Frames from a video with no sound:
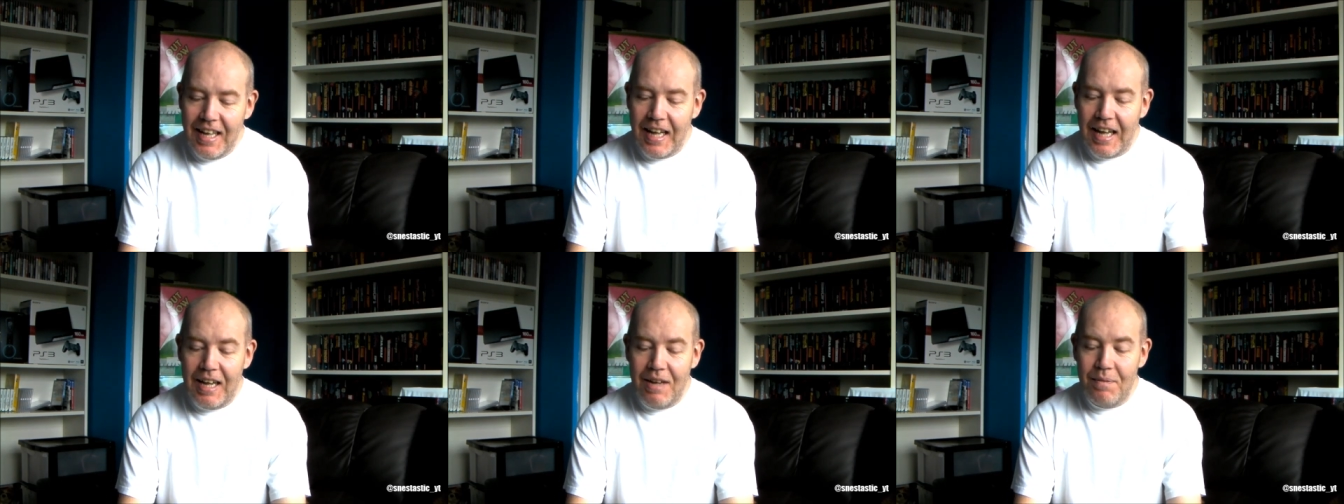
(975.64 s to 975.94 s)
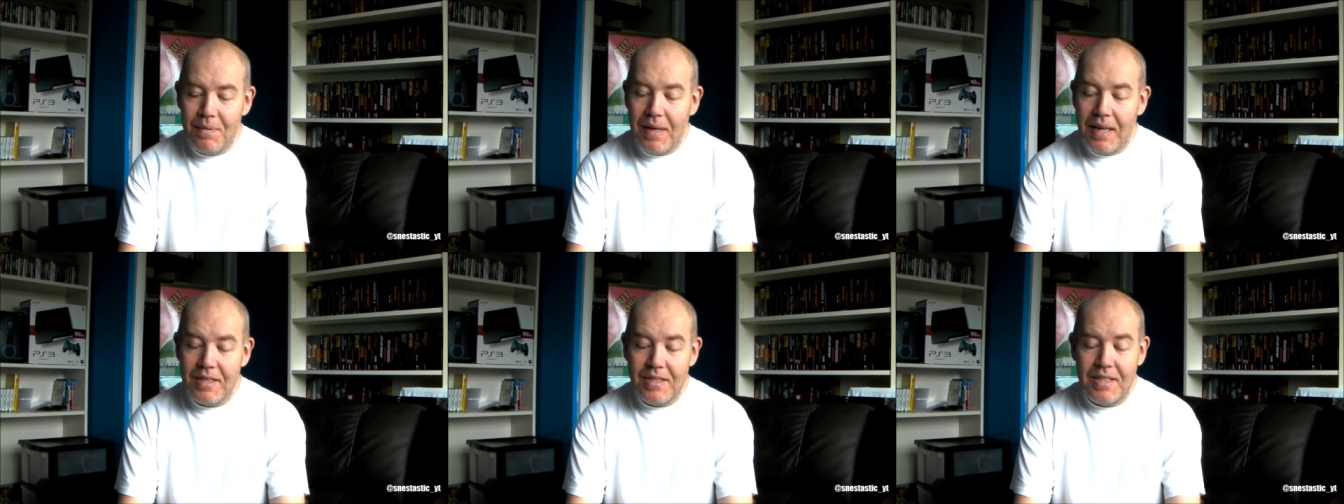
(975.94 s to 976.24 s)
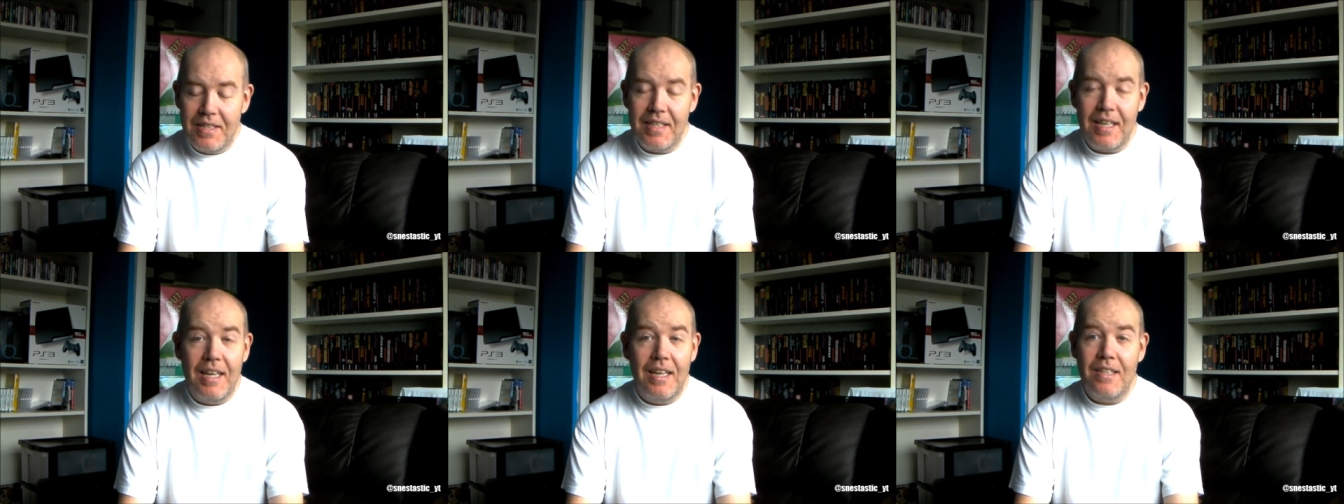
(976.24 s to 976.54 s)
As
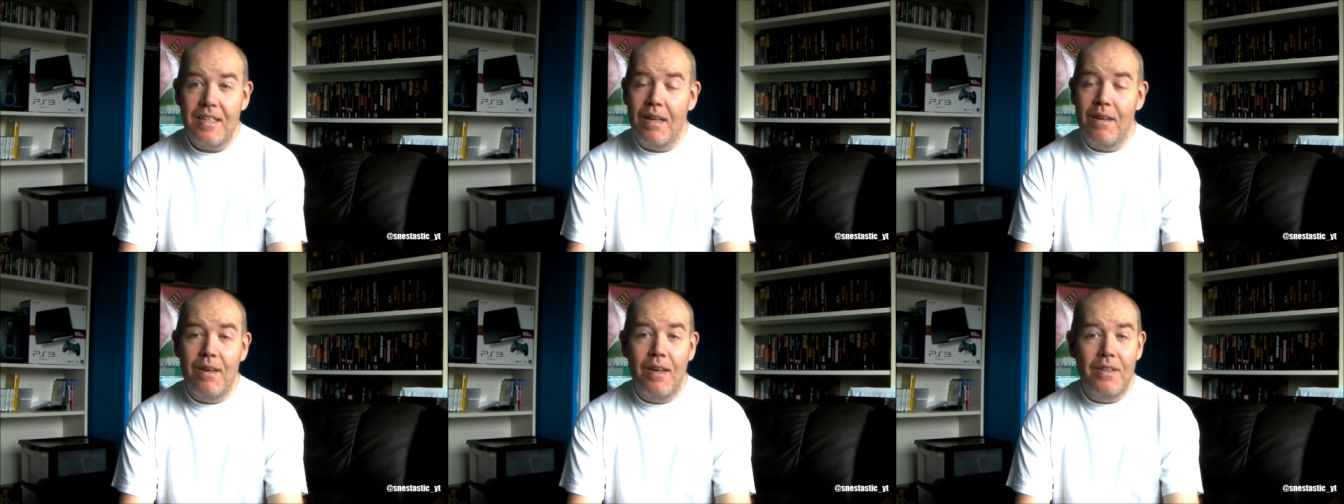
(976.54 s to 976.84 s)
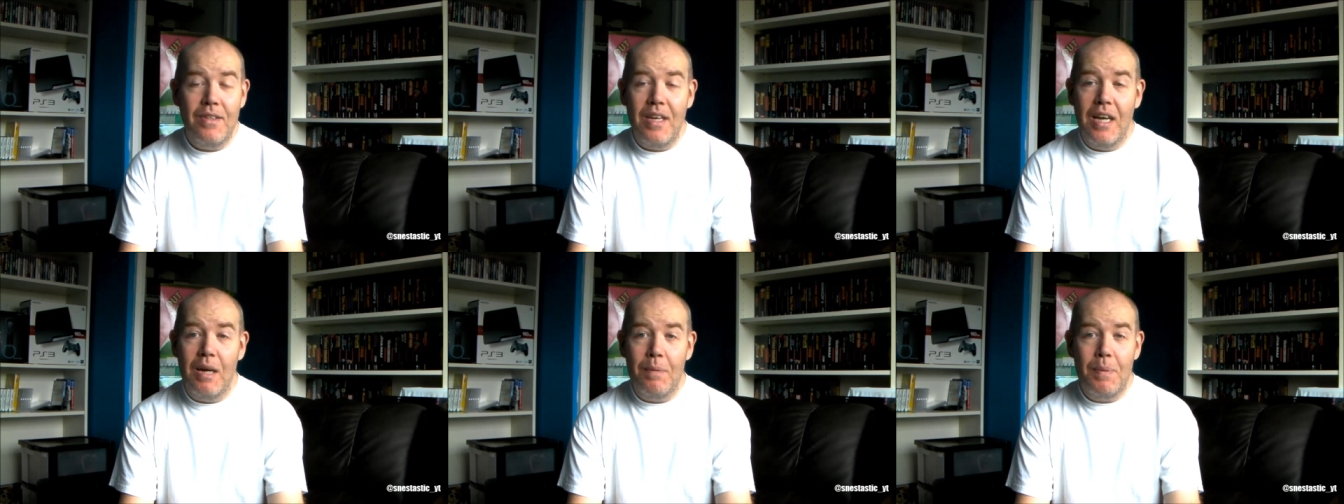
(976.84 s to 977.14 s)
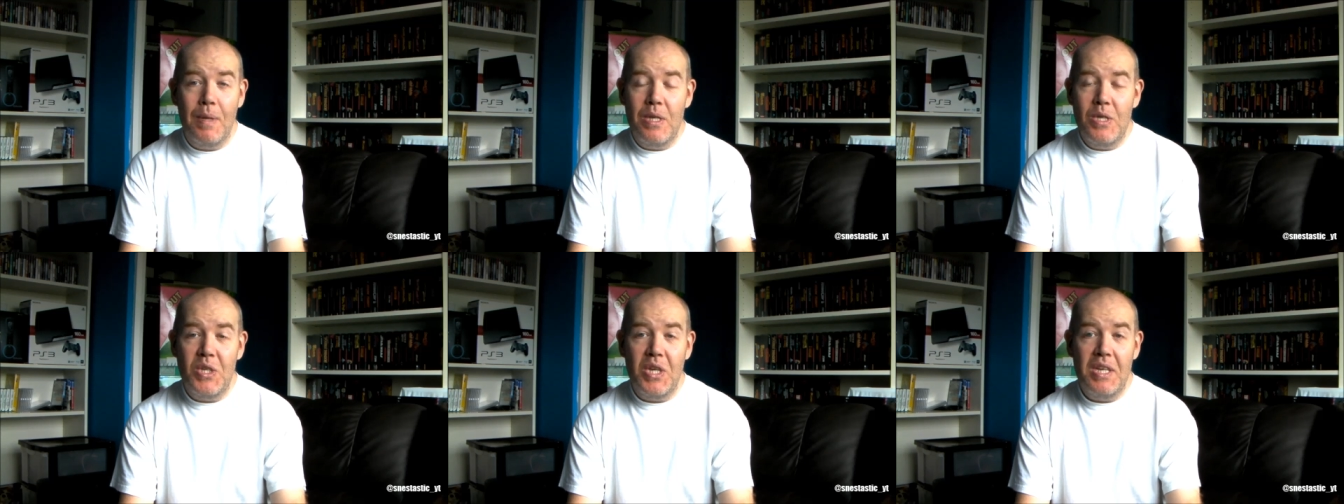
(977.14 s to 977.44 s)
you say, I don't like the
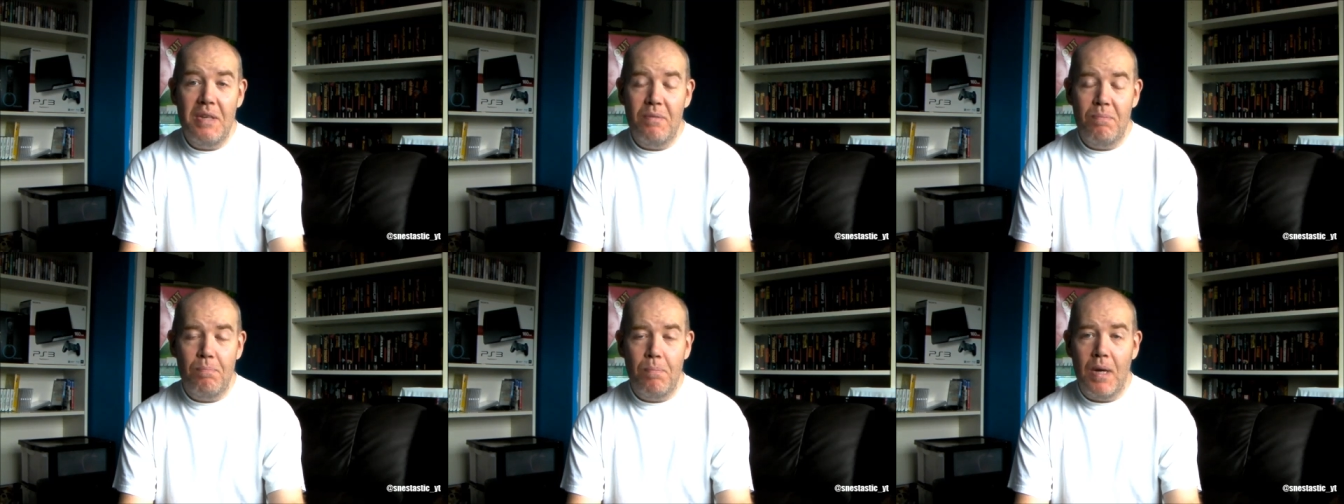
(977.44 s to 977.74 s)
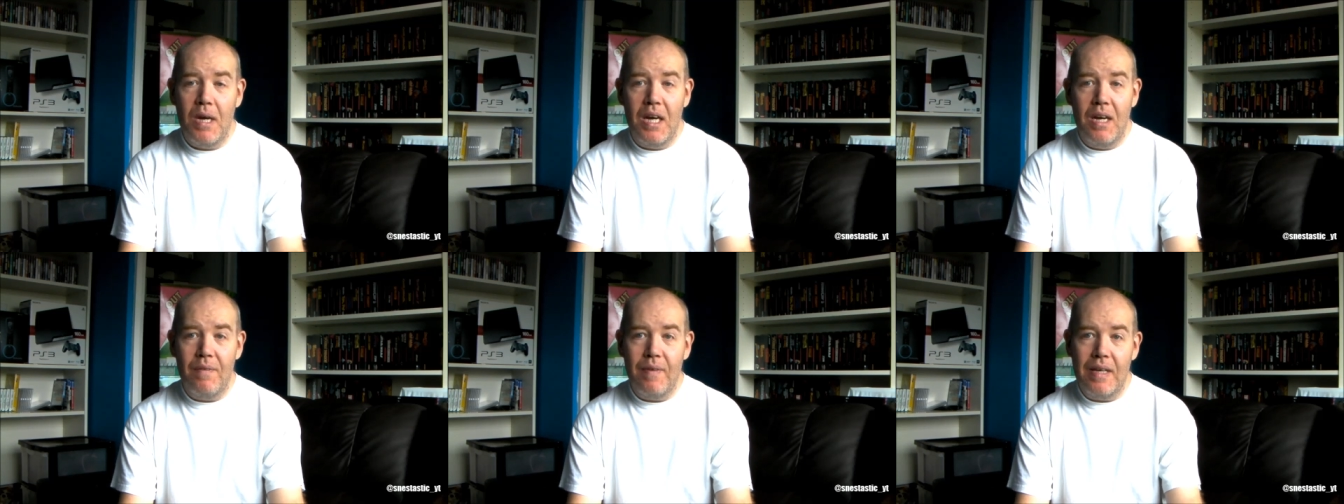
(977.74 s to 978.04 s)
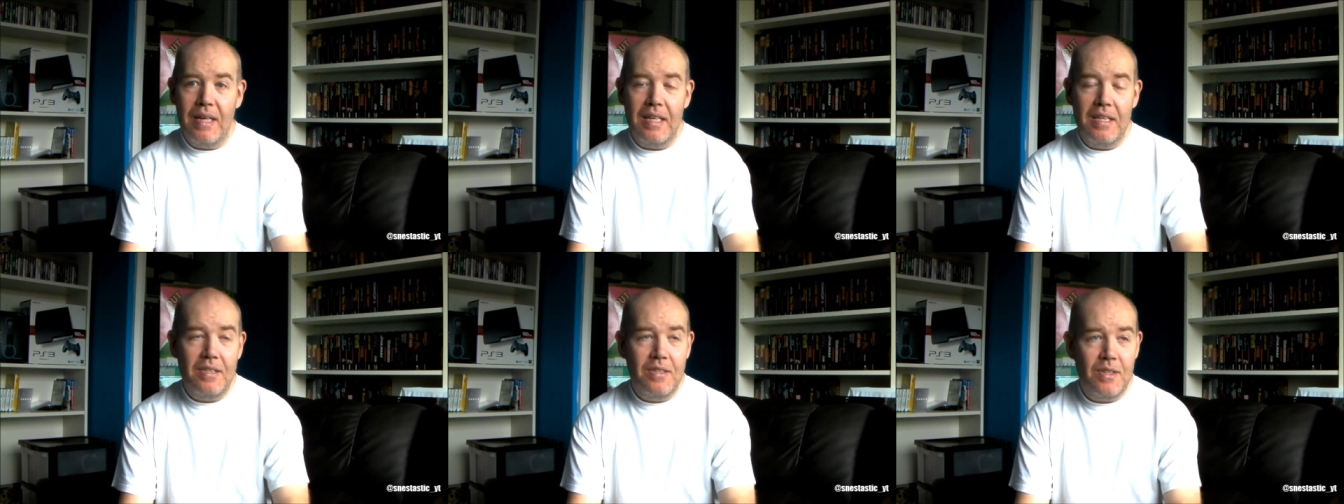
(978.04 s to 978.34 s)
RPG part of
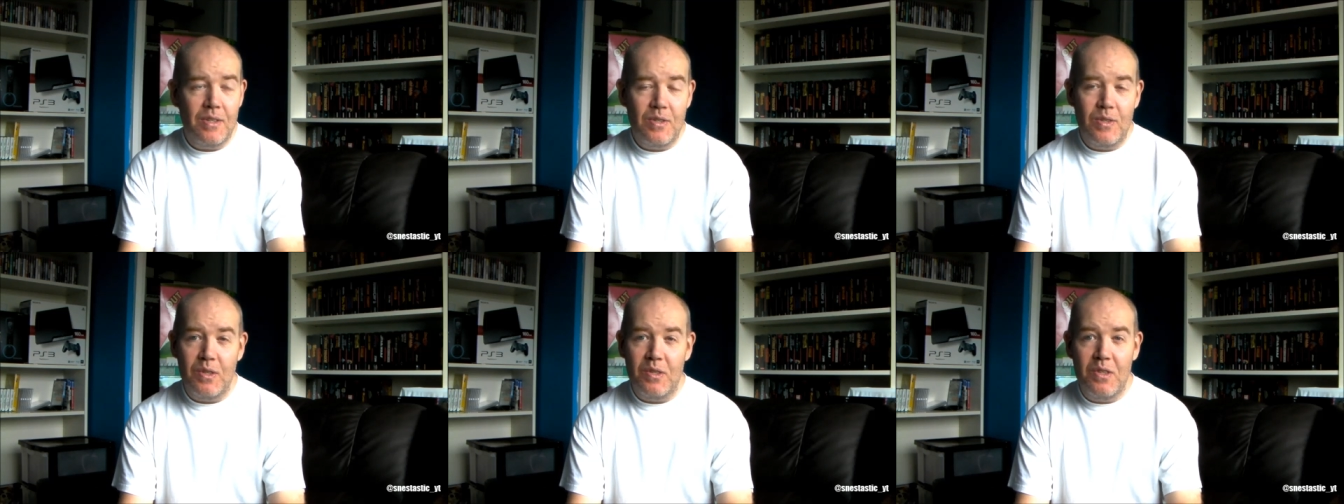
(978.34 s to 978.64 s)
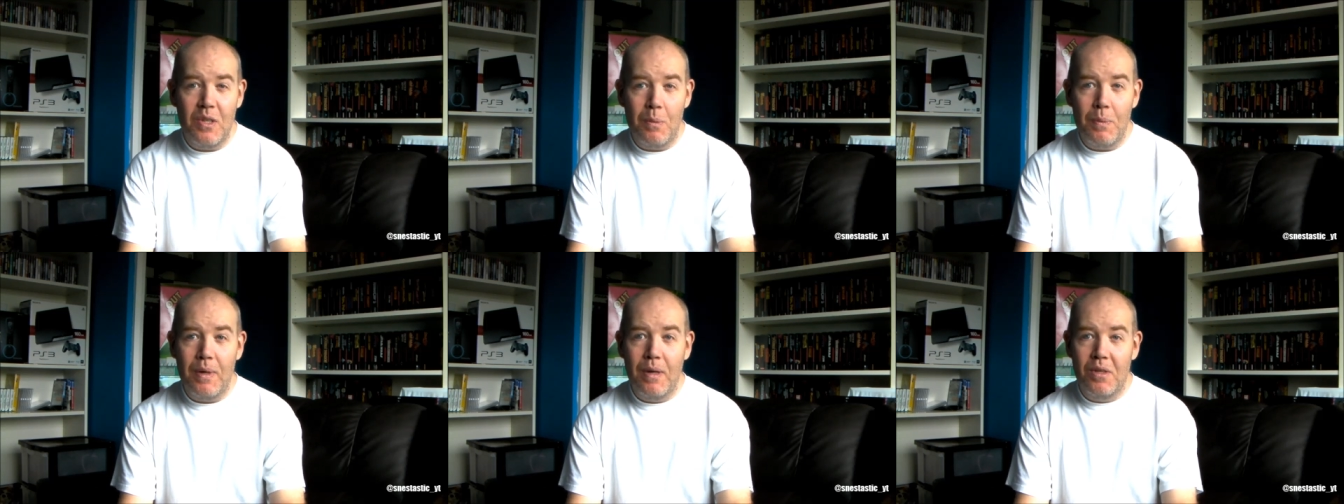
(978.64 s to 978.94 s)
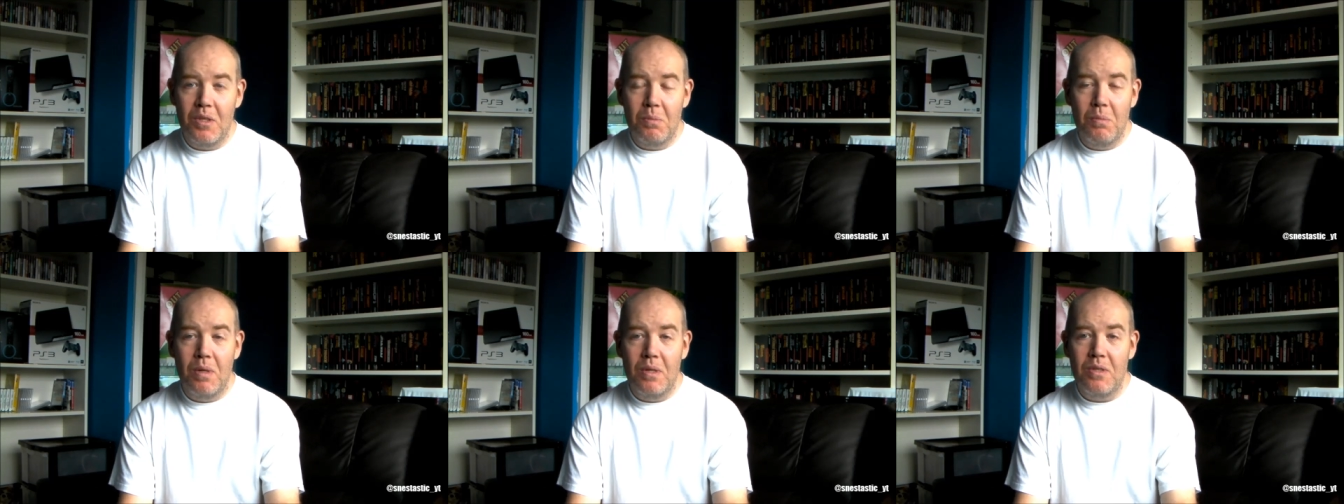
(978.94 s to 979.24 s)
it. It just doesn't
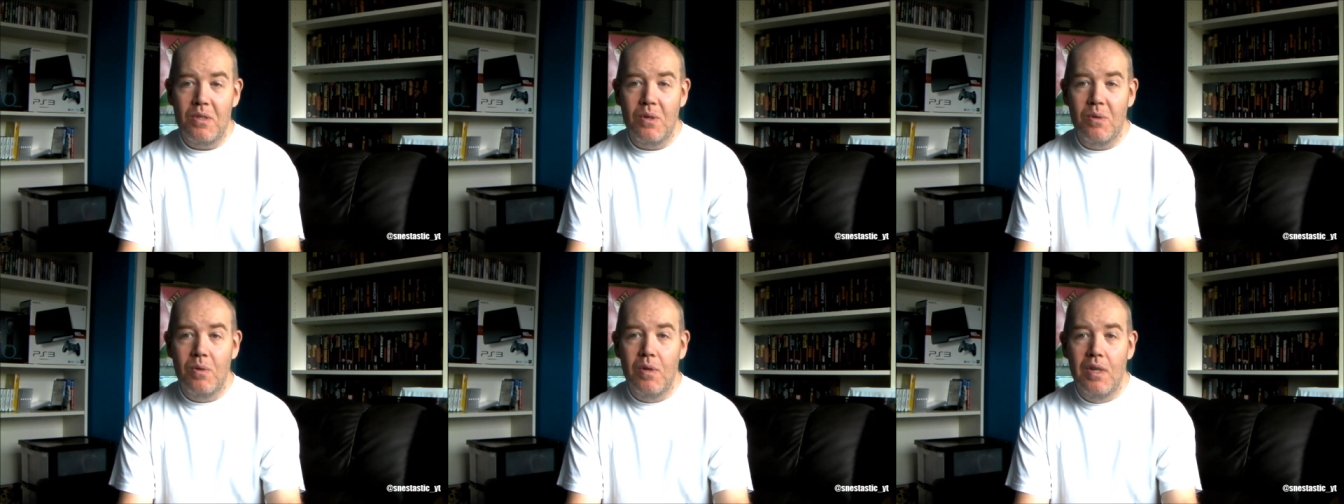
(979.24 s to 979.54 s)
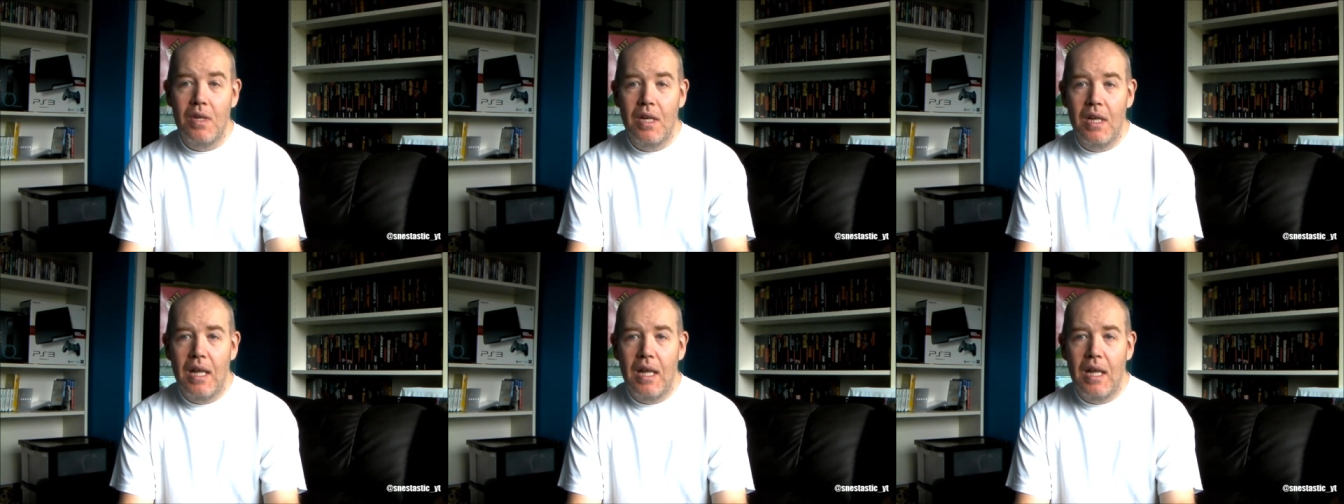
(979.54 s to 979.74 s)
appeal to me at all.